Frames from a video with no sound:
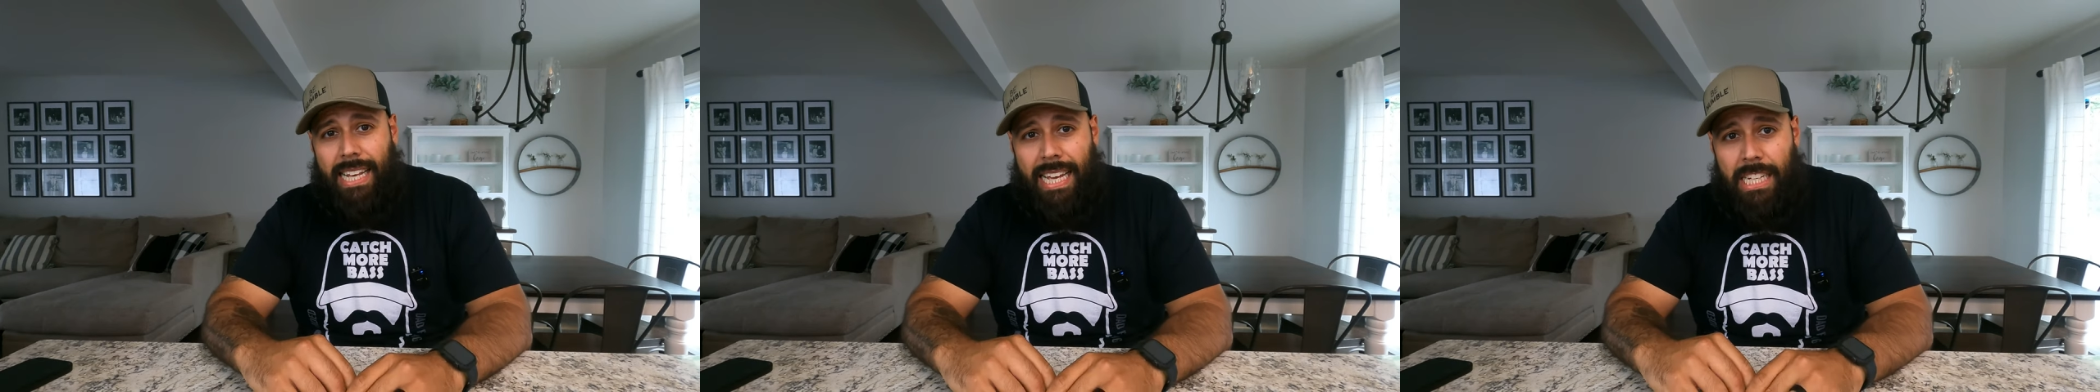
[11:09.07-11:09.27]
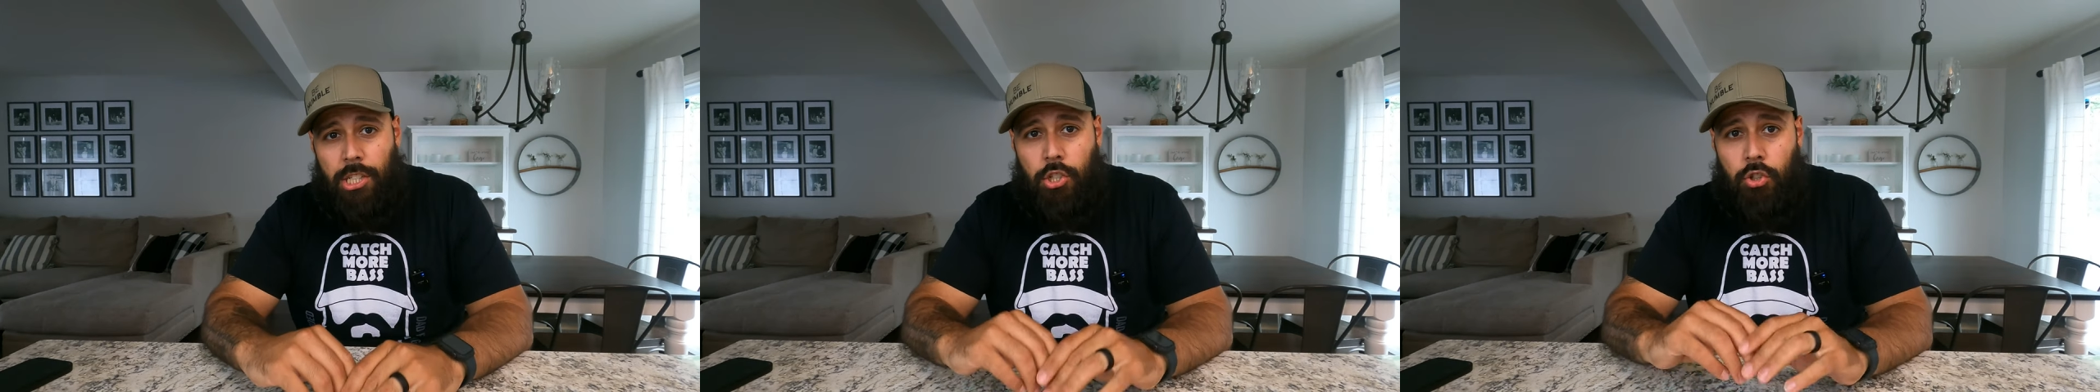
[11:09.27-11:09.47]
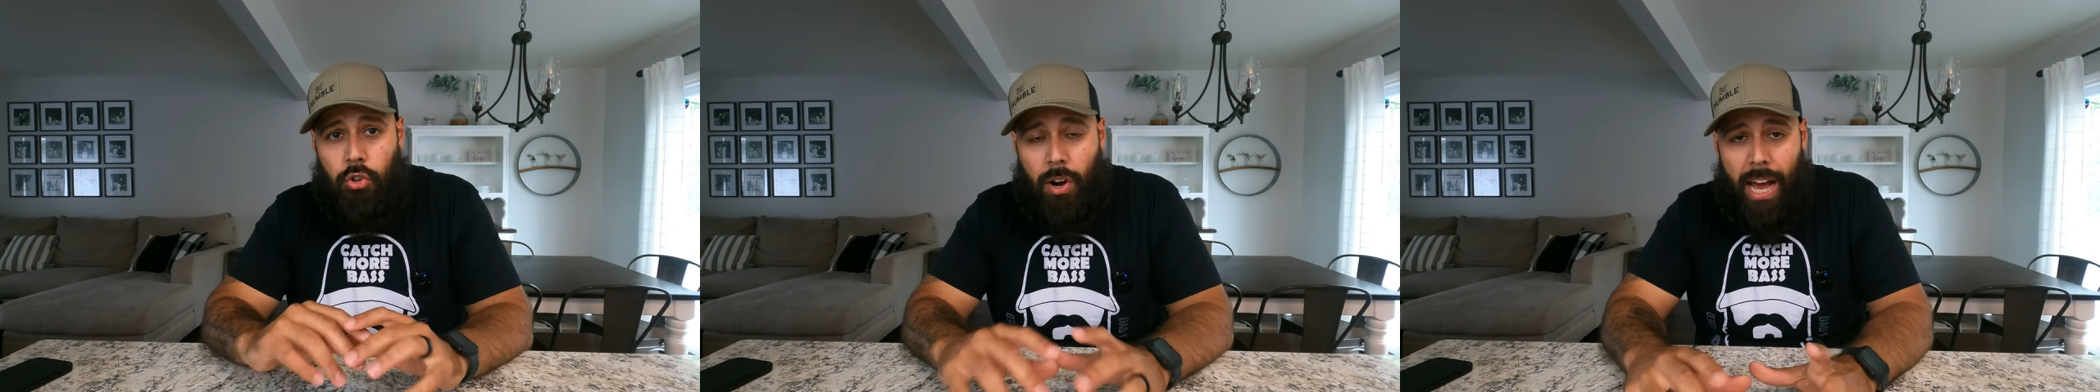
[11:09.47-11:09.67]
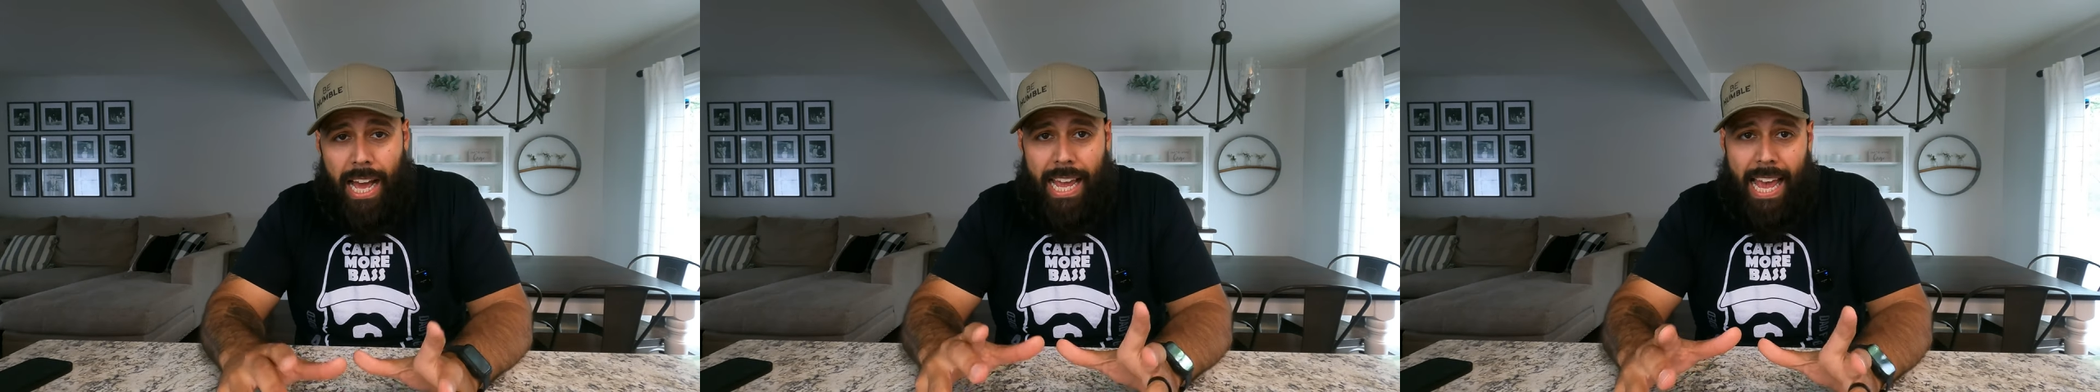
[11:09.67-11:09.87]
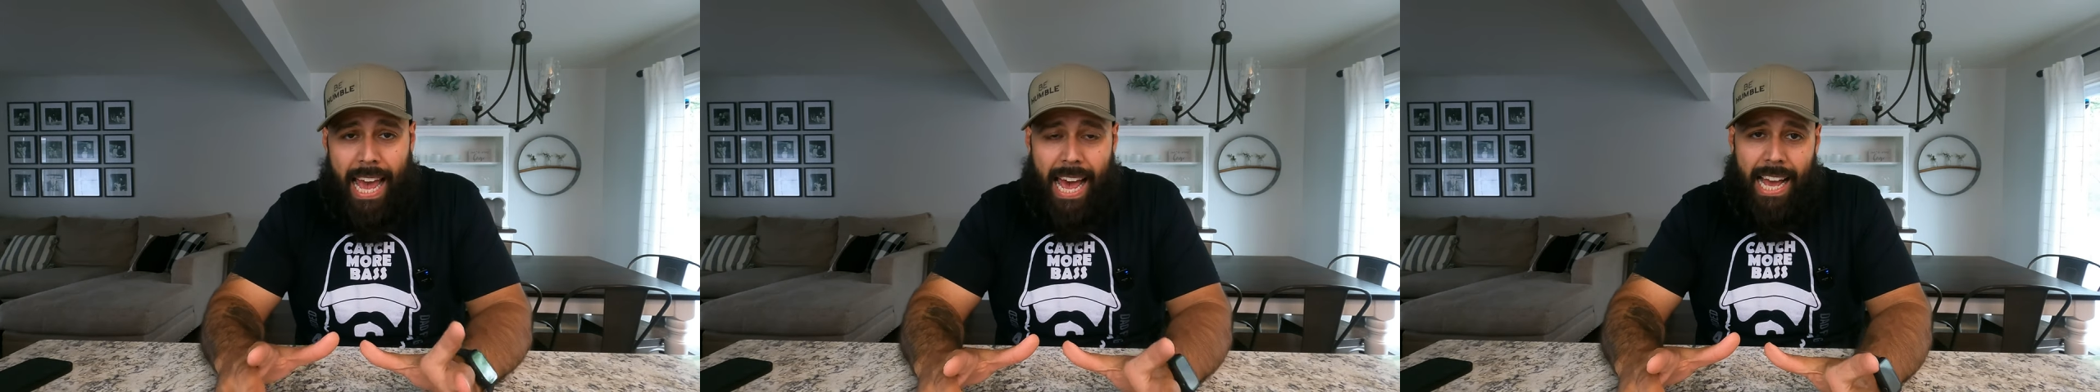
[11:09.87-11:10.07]
a
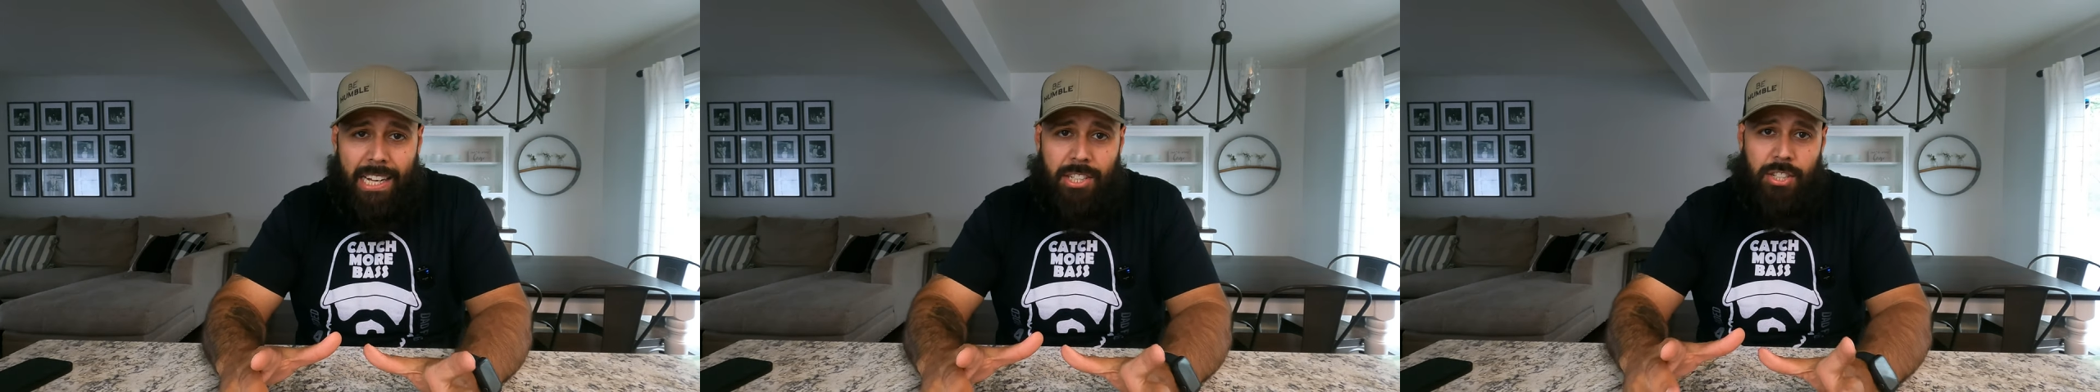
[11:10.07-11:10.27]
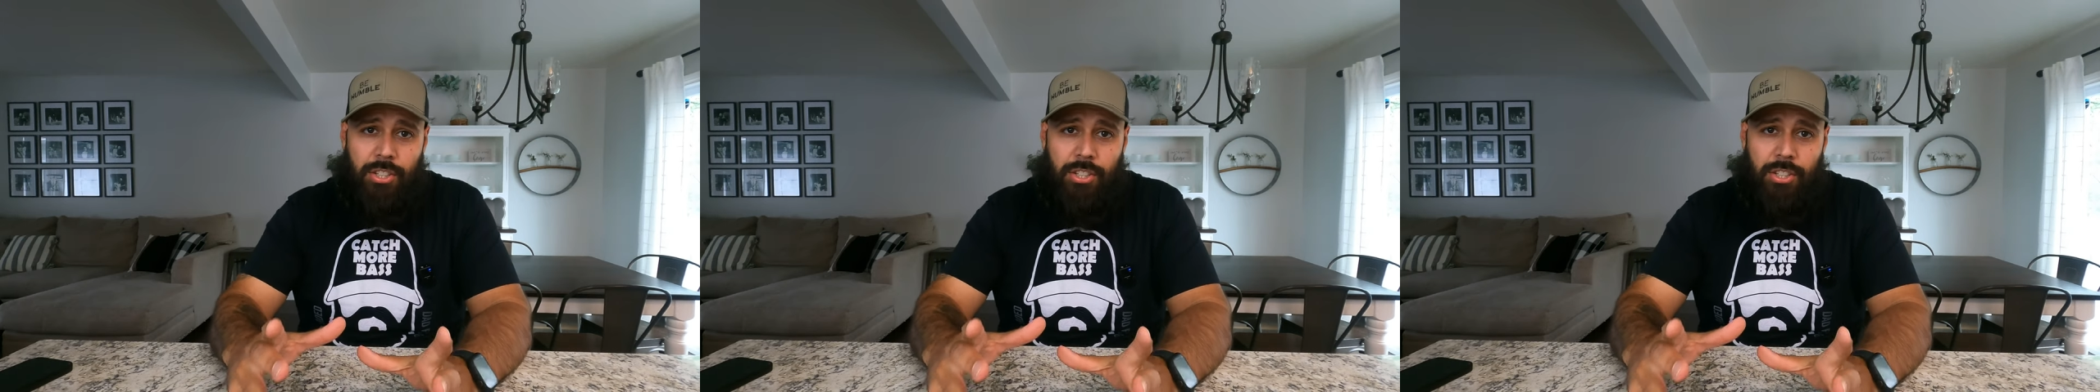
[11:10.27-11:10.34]
dry hatch